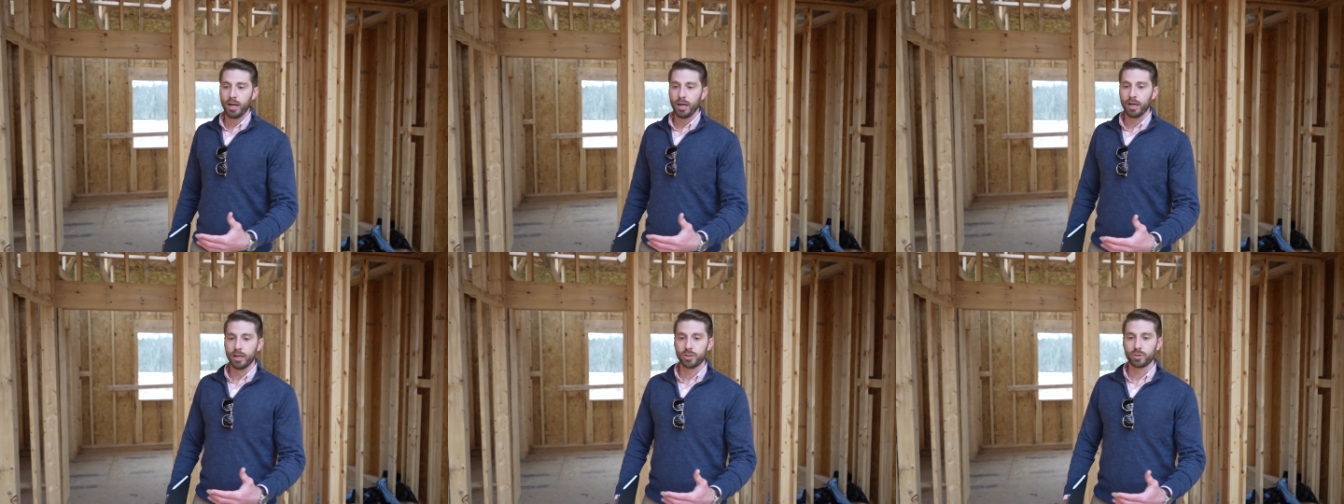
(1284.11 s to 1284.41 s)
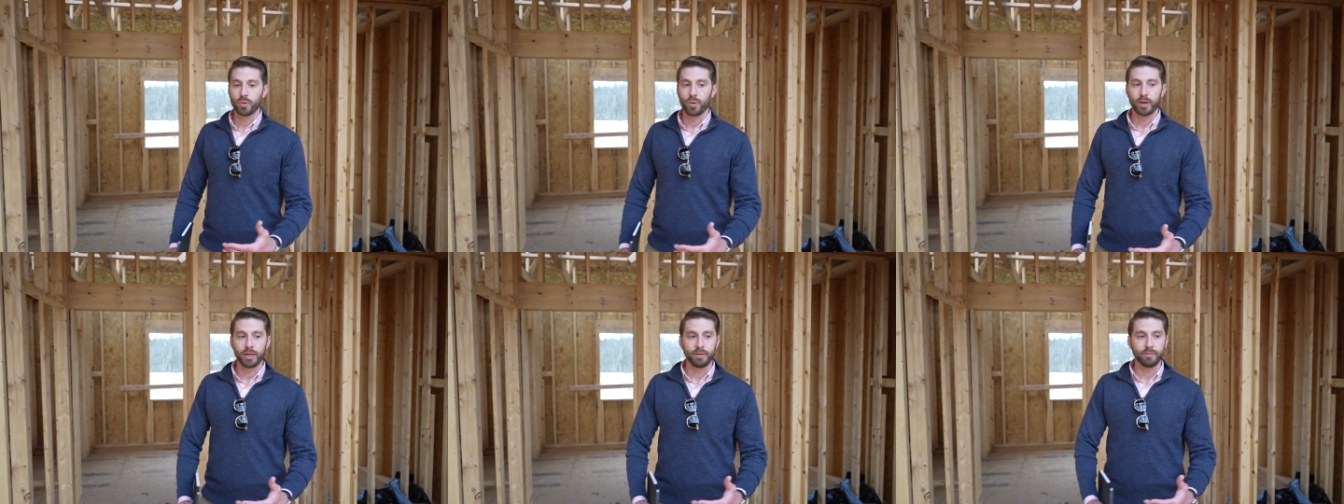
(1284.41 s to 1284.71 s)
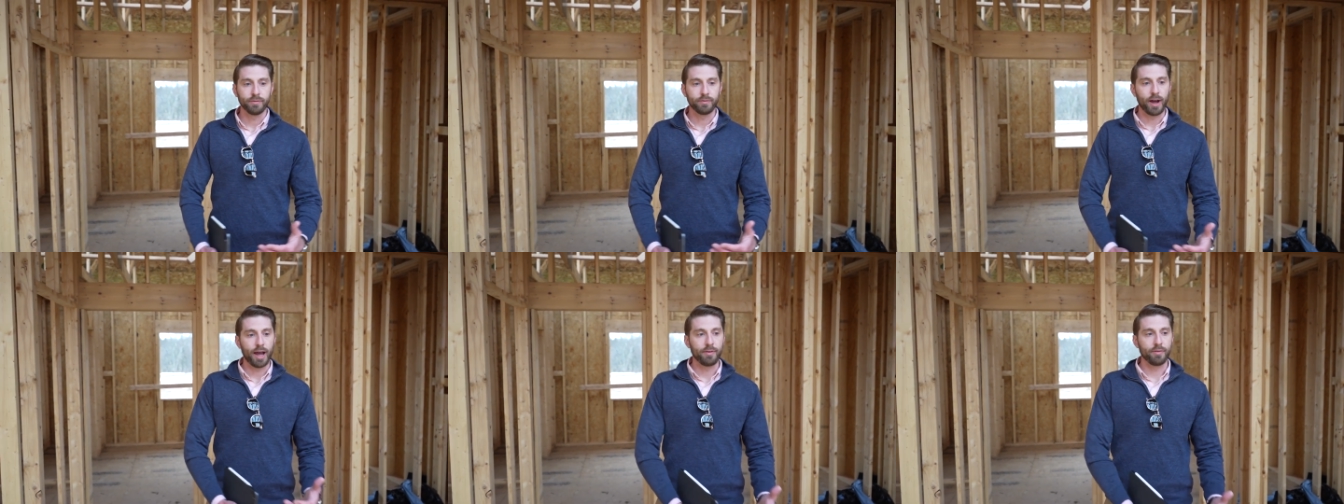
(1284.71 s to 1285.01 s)
a
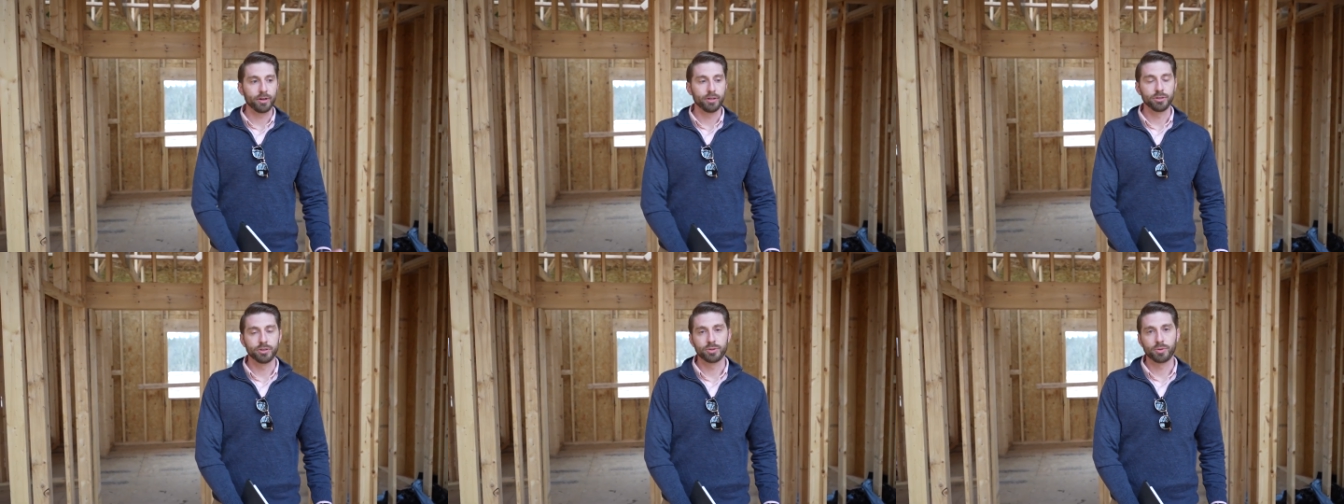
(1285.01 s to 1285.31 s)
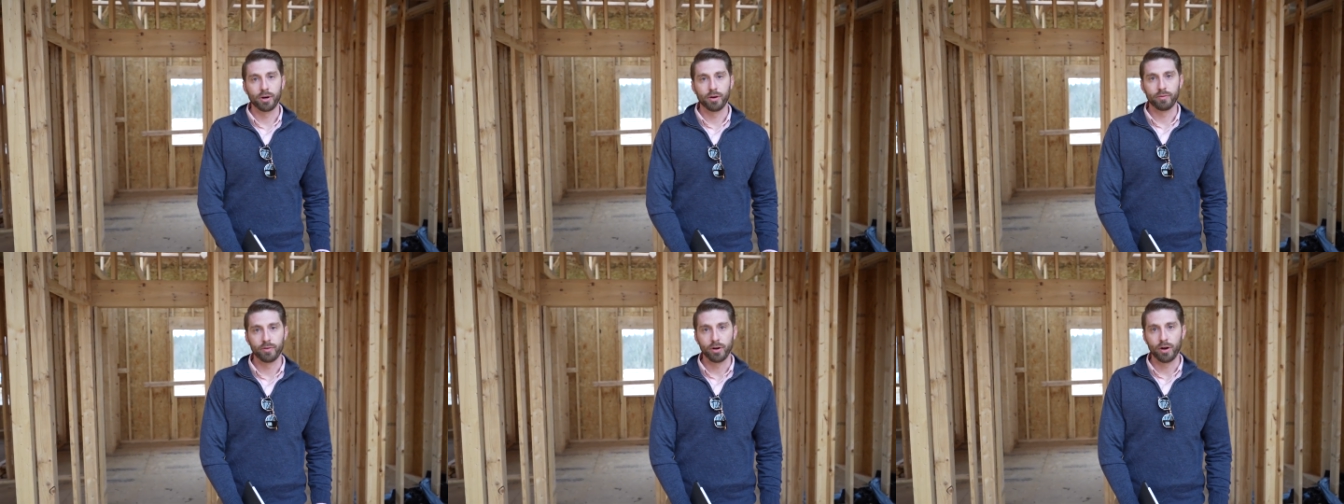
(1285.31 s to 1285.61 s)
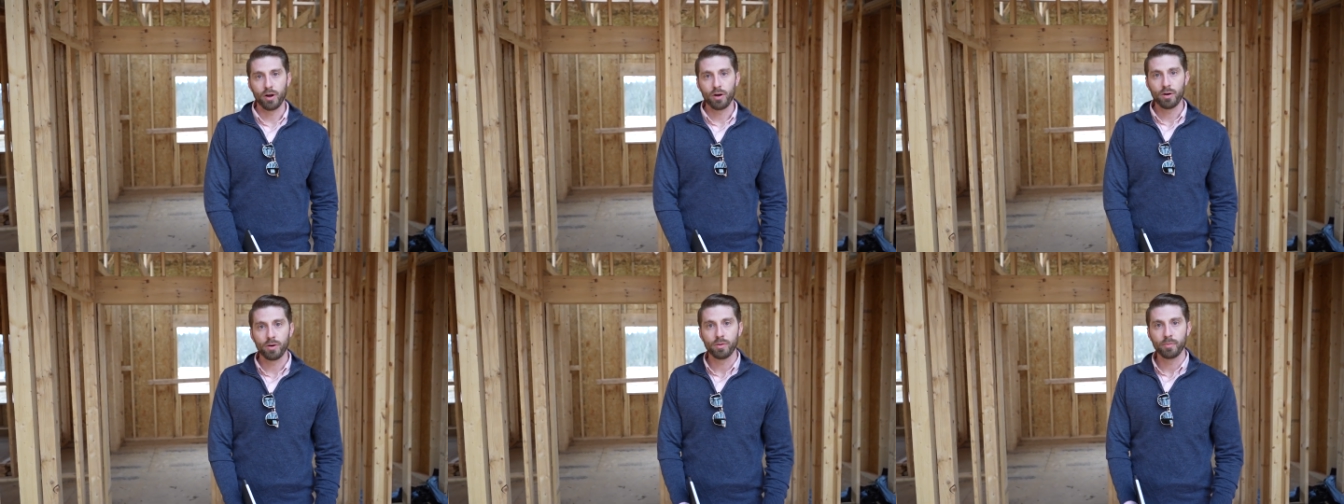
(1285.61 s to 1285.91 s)
2,500 square foot
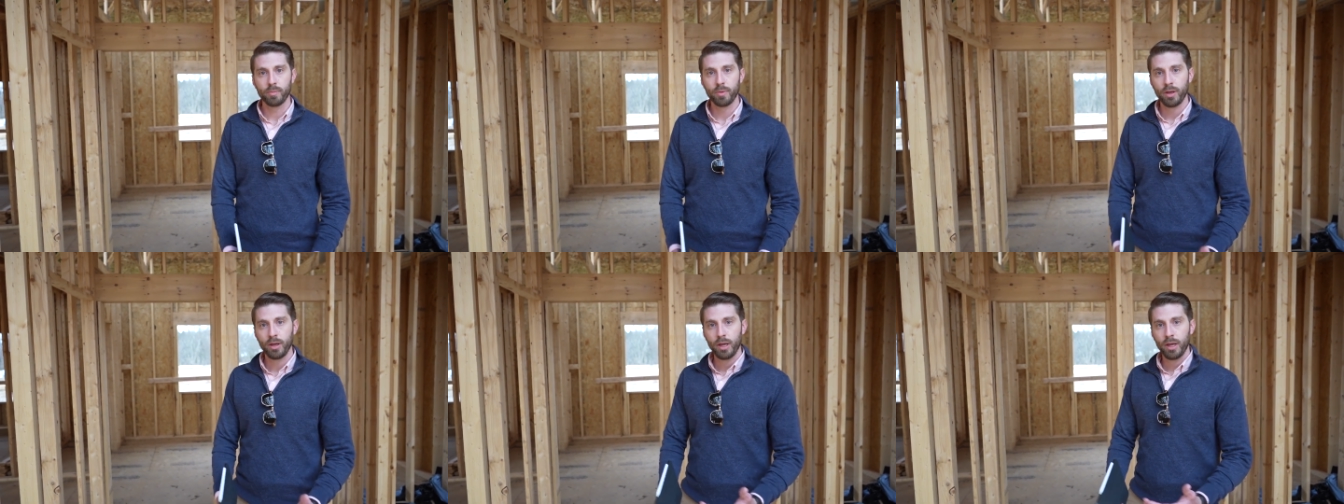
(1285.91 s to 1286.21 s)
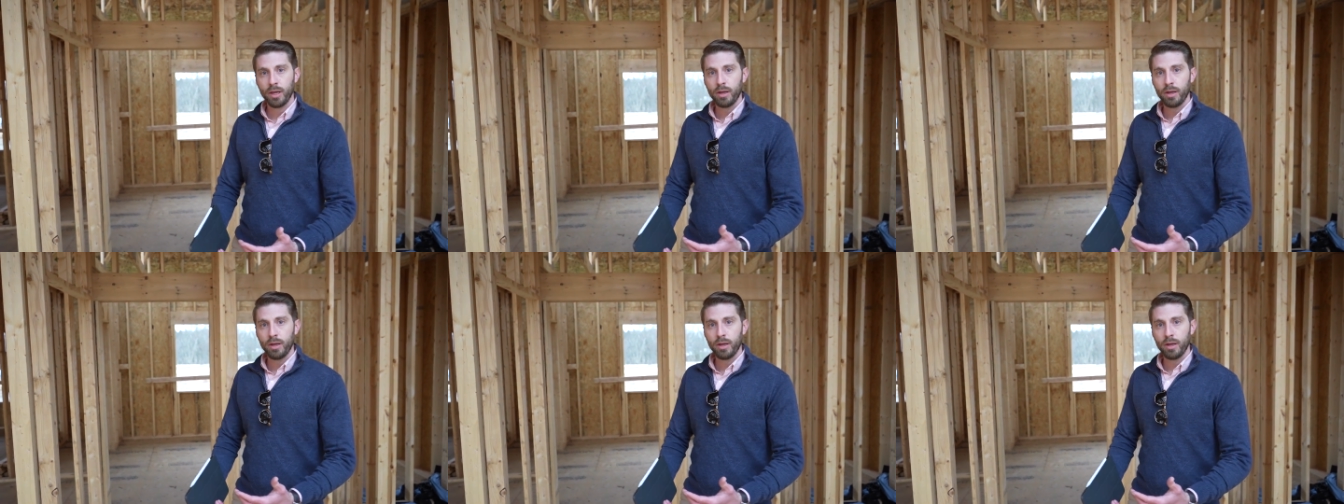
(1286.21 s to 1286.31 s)
home